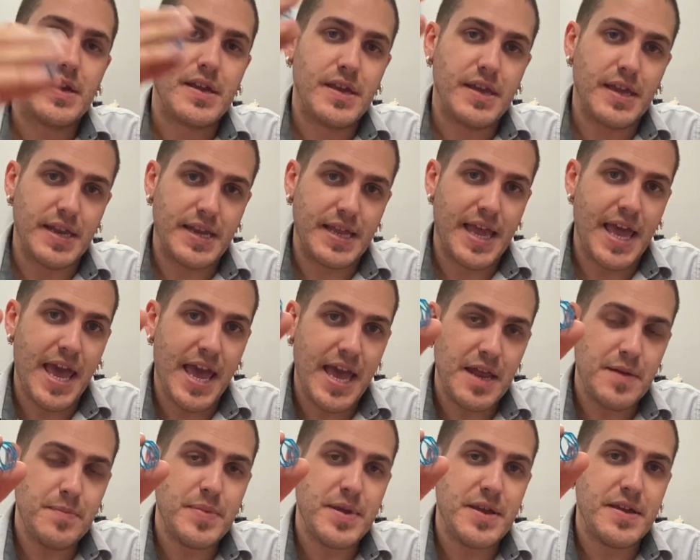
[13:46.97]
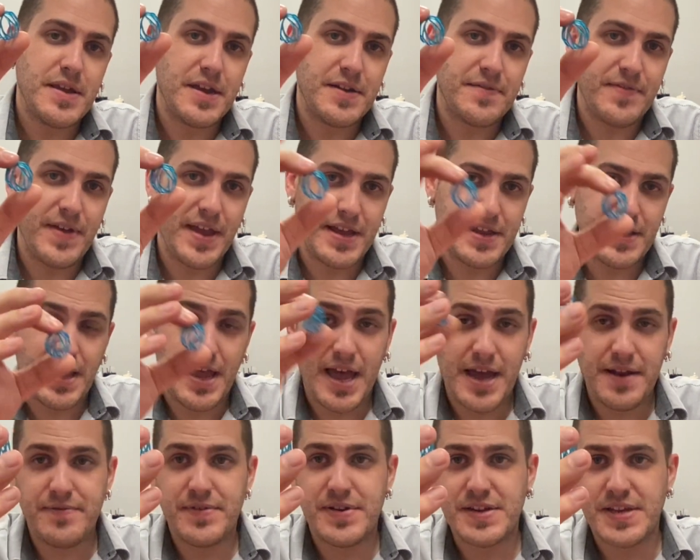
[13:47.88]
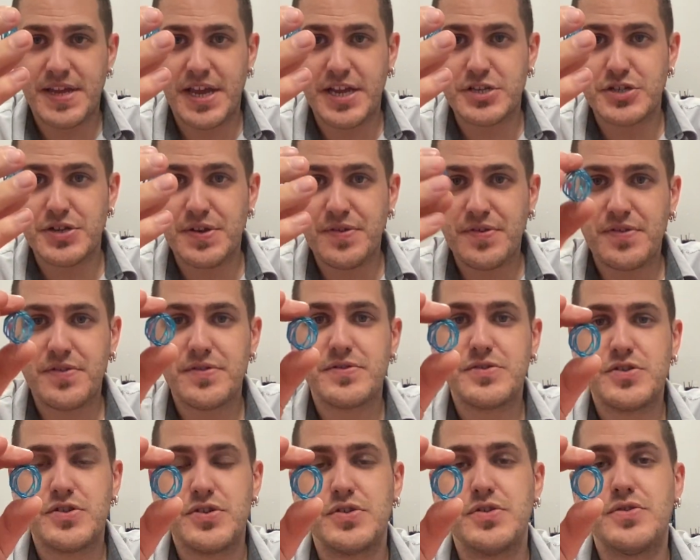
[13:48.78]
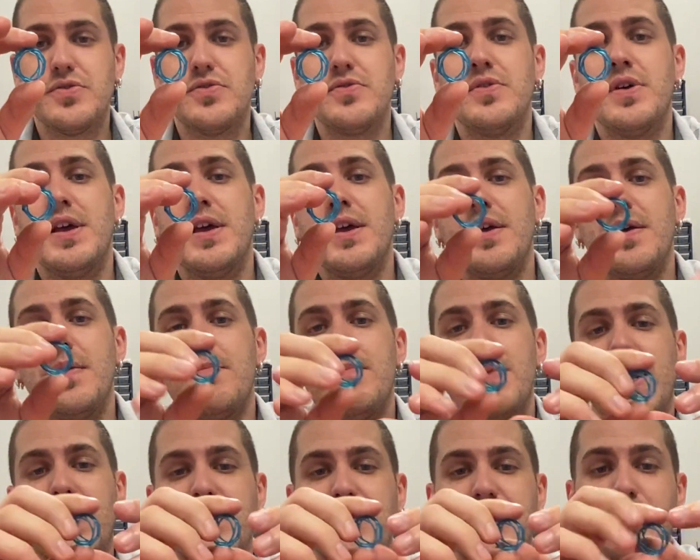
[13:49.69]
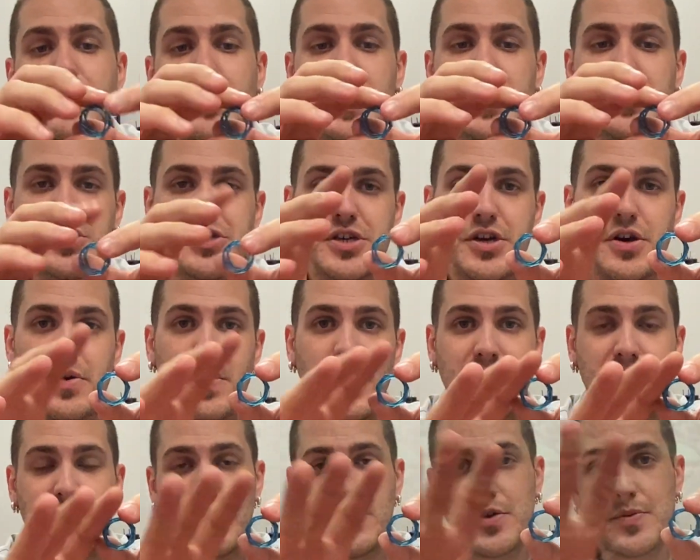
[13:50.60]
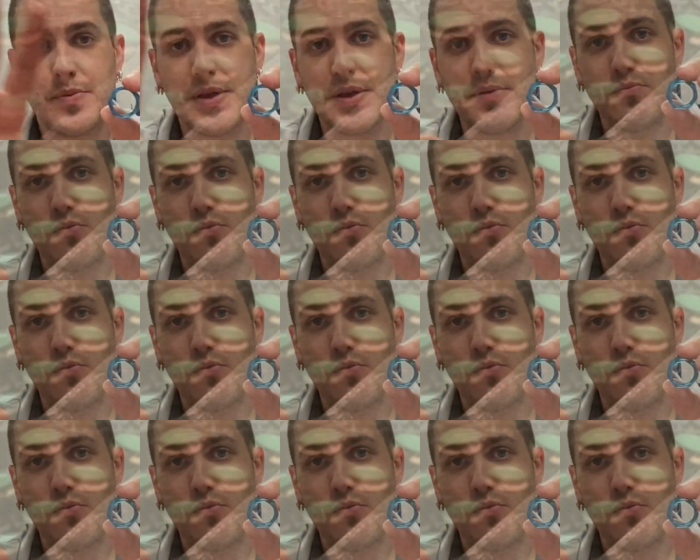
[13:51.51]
it can be advantageous to mix the ratio a little bit